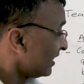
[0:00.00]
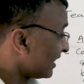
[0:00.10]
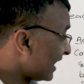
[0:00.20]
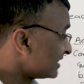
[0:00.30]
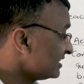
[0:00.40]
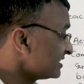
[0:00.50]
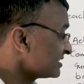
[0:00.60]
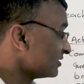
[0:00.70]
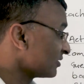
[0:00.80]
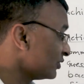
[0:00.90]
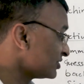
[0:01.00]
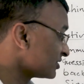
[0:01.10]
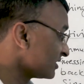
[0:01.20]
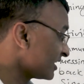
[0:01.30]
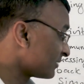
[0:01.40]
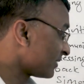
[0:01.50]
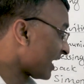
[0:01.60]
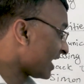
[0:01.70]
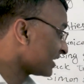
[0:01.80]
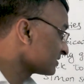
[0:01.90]
Like this, the question can be
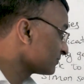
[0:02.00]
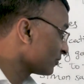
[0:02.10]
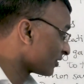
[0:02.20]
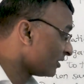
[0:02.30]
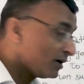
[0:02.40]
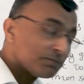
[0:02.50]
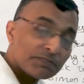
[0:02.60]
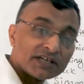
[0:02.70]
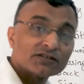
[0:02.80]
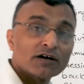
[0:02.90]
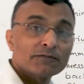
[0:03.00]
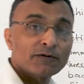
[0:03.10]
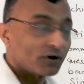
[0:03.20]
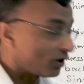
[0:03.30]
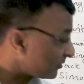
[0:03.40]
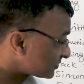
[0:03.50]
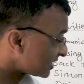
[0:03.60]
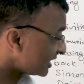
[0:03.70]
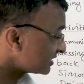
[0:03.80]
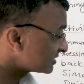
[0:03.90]
asked for picture, for
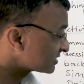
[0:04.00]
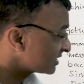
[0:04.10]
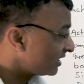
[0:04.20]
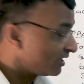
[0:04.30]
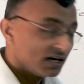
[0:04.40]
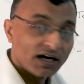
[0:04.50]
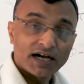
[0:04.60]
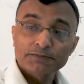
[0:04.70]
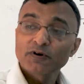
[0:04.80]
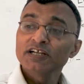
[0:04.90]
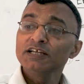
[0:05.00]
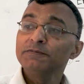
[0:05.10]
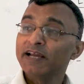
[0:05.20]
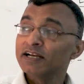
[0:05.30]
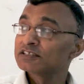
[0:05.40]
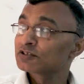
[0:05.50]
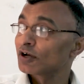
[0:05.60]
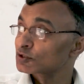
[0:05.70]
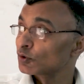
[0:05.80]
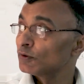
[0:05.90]
objects, and for events
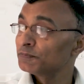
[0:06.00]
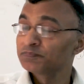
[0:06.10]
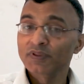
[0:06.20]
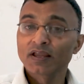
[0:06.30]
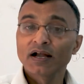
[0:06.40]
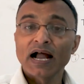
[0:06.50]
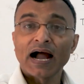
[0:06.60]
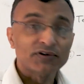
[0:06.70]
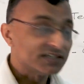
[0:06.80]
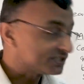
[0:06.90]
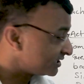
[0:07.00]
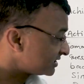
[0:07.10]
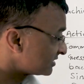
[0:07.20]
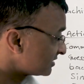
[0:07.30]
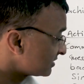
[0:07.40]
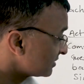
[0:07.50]
also. How is it?